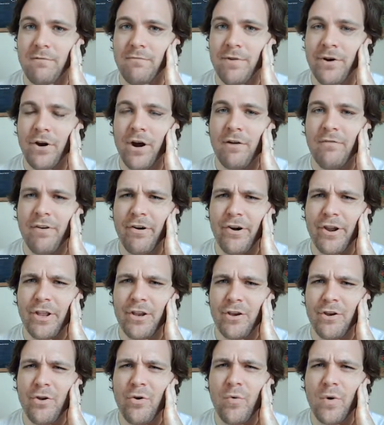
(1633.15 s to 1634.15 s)
a very
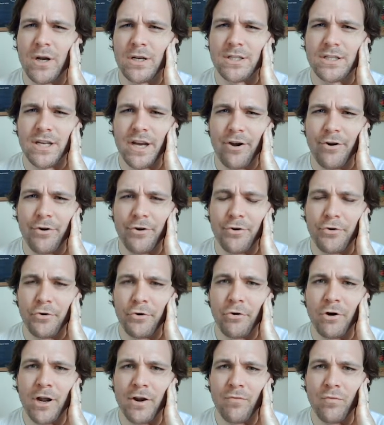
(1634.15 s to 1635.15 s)
nuanced character in
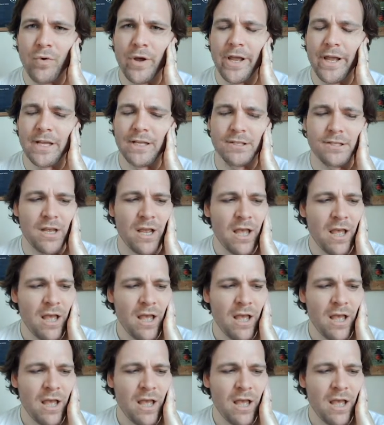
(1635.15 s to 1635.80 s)
a lot of ways,